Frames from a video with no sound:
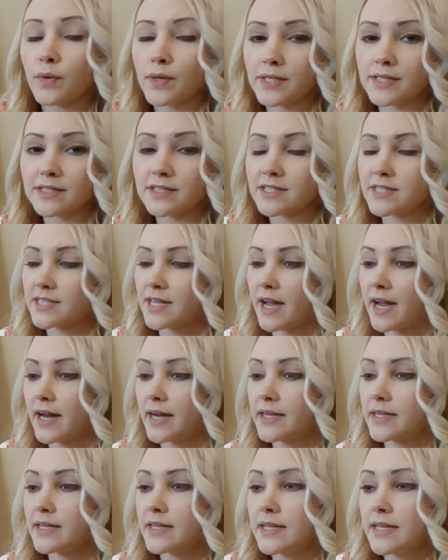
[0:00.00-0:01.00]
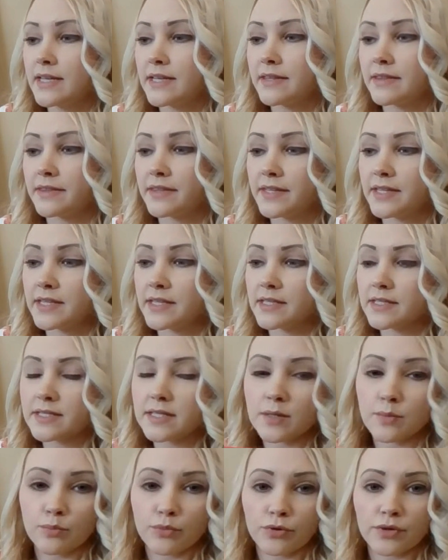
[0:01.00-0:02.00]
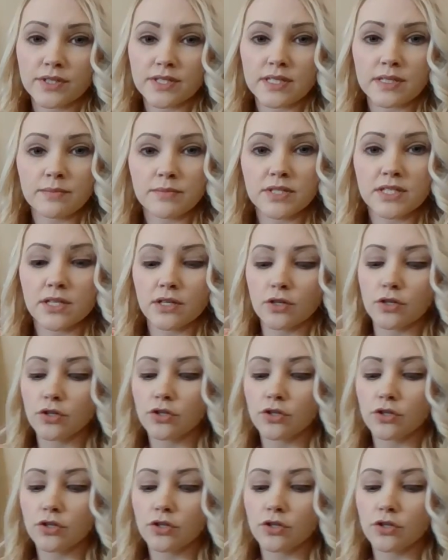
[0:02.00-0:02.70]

inside these prisms.